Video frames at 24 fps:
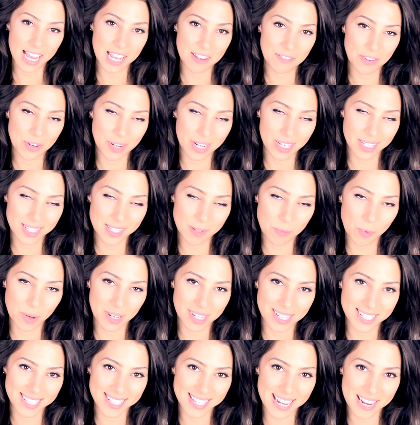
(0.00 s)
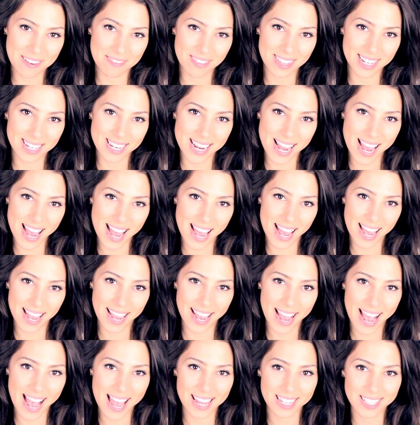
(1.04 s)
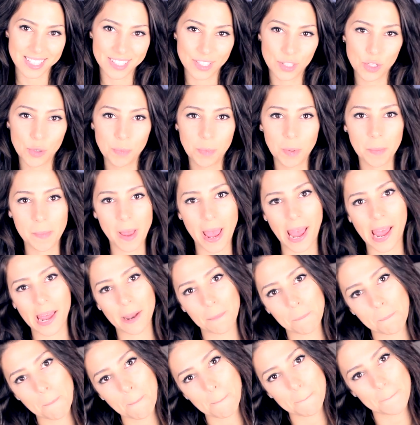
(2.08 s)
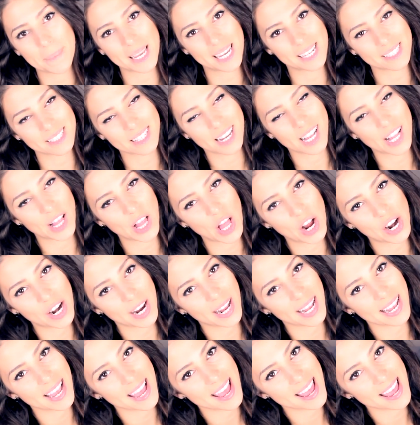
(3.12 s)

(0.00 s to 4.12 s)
If you need someone to save the day, ask Superman, because Clark